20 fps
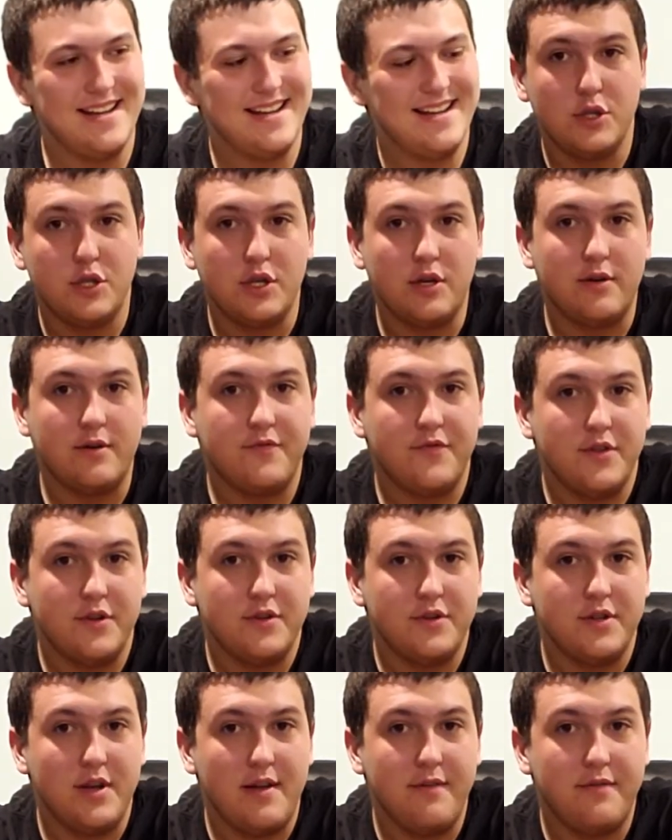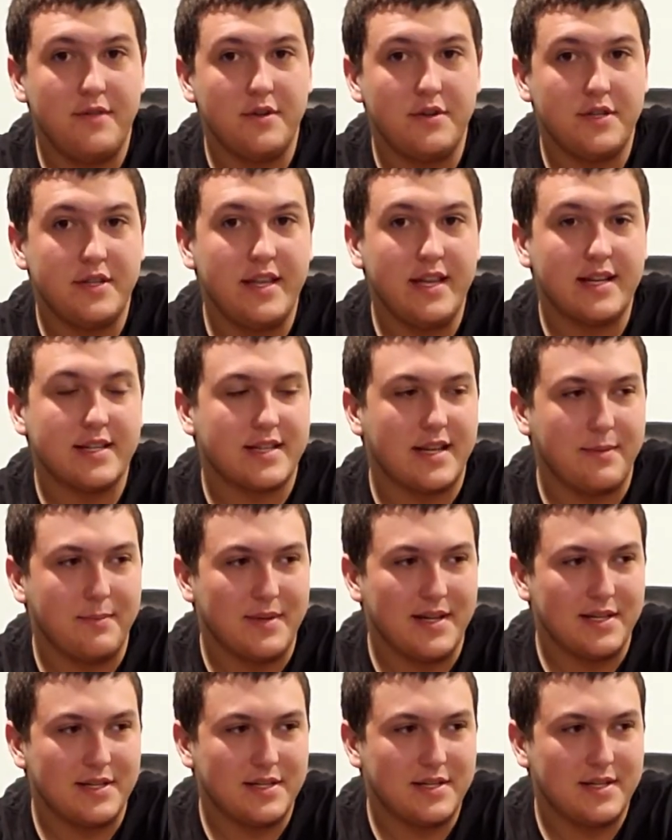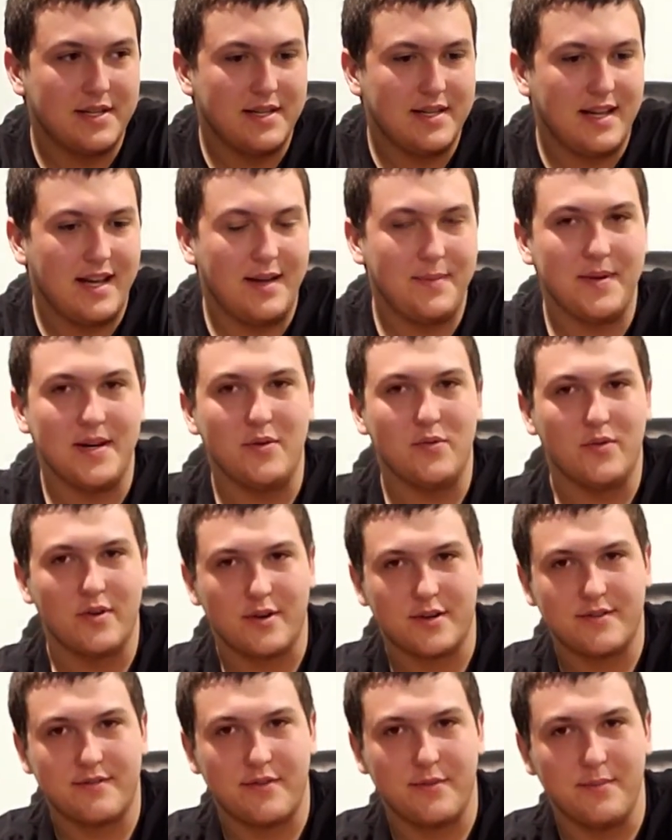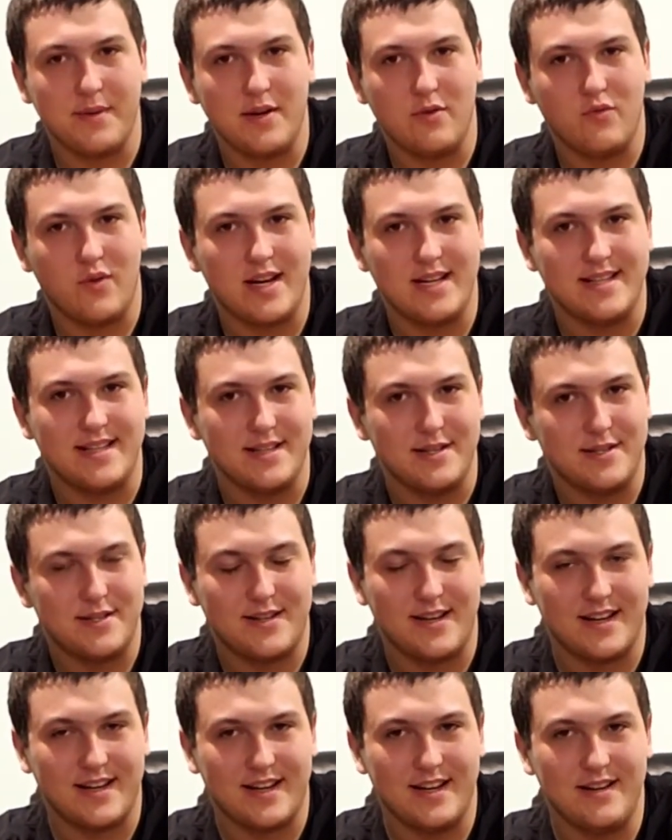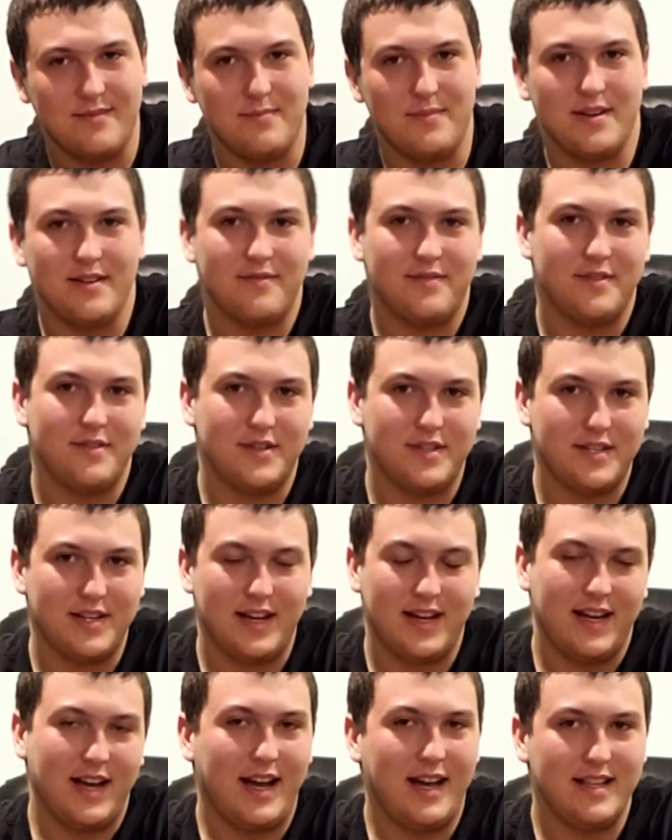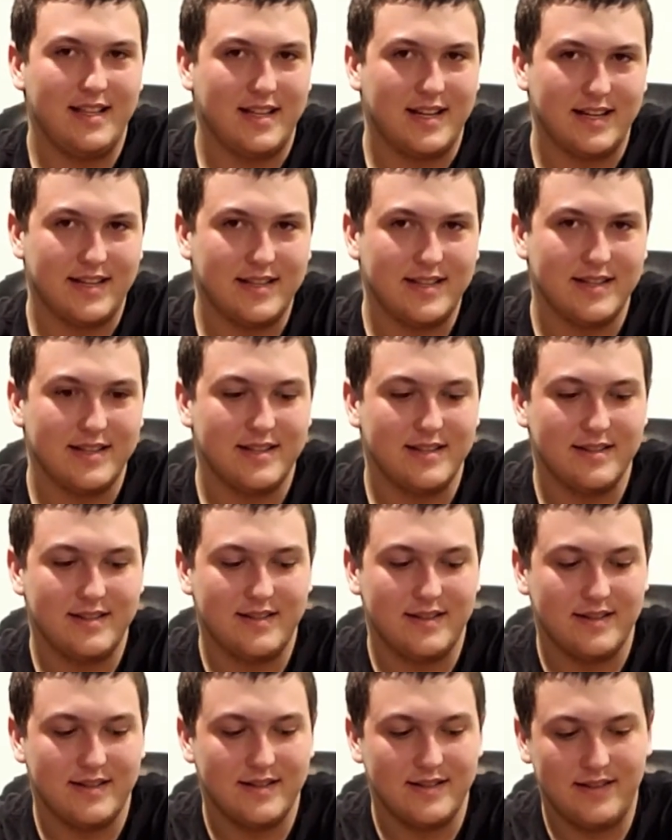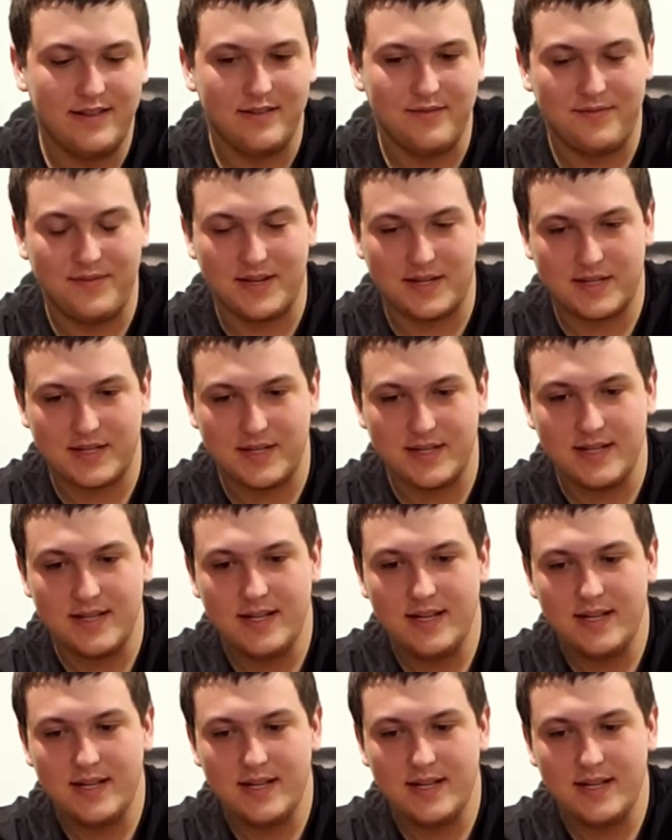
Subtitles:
So if there's things I missed, I mean, it works for me right this second, but if there's, I'd like to fix it.